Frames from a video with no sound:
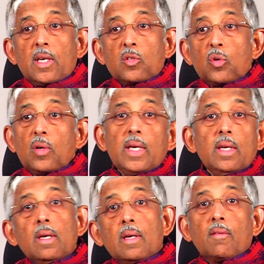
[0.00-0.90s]
So
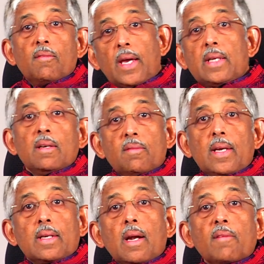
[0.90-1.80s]
he waited,
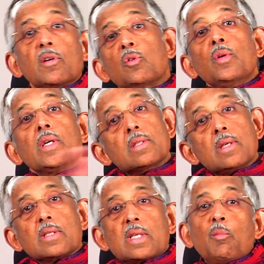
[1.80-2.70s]
waited. After two years,
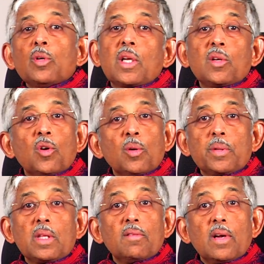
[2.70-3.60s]
somehow that
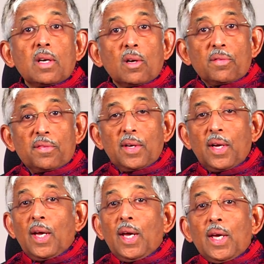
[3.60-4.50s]
neuropathy went off.
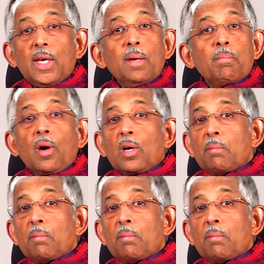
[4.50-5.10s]
He brought a